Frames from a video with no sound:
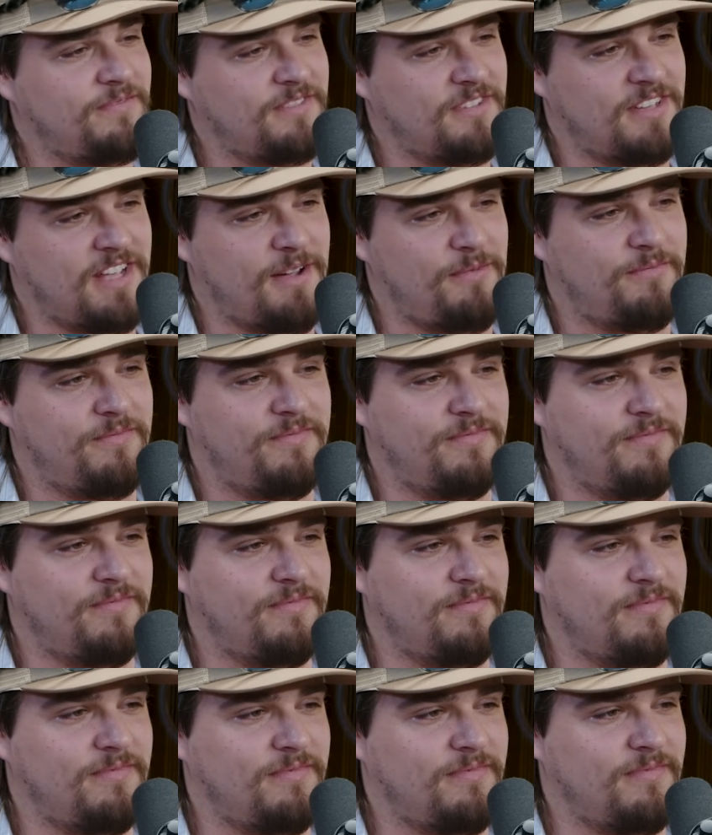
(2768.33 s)
Because
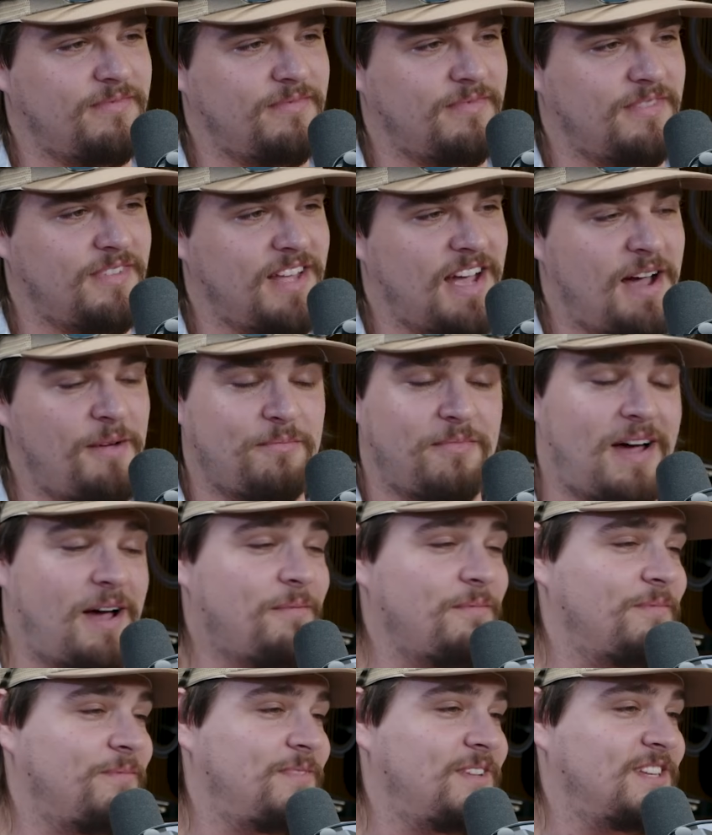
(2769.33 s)

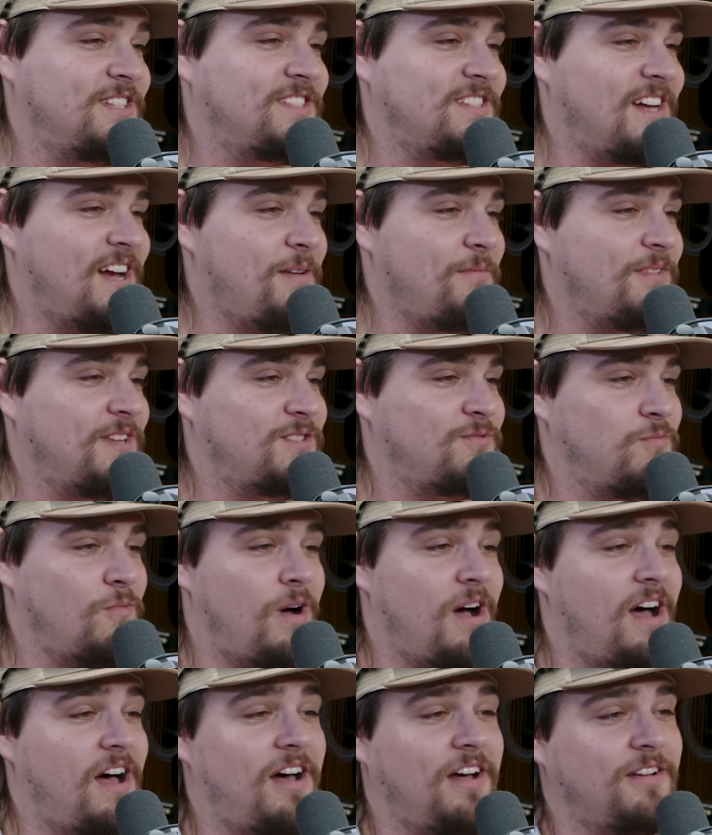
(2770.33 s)
I'm this
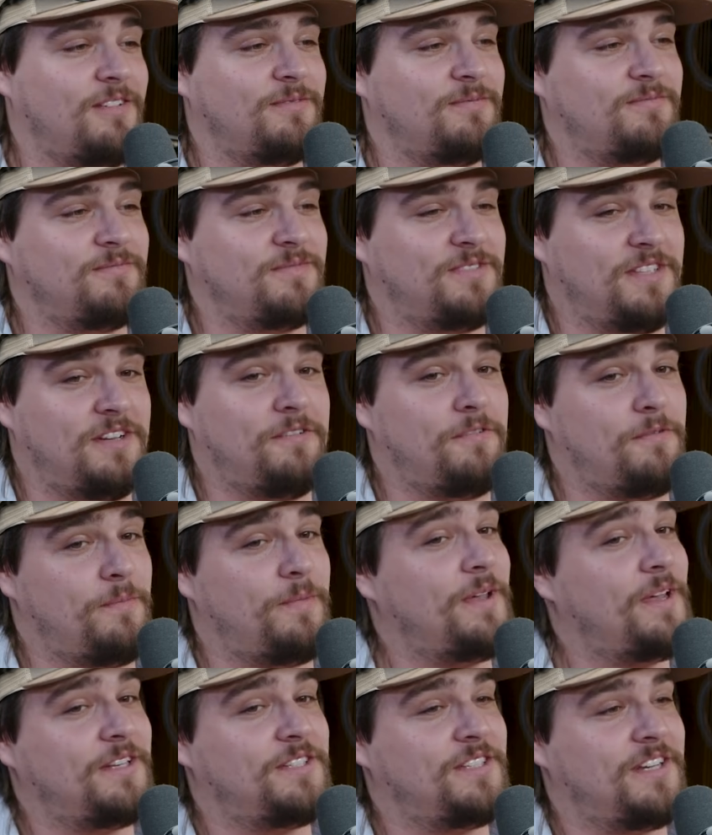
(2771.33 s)
wild son of a
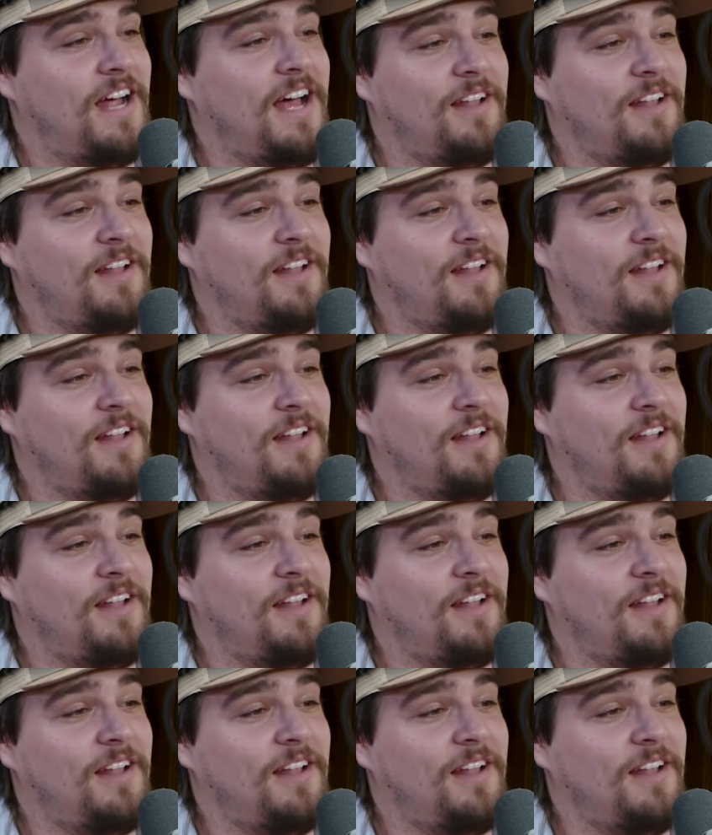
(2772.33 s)
bitch. And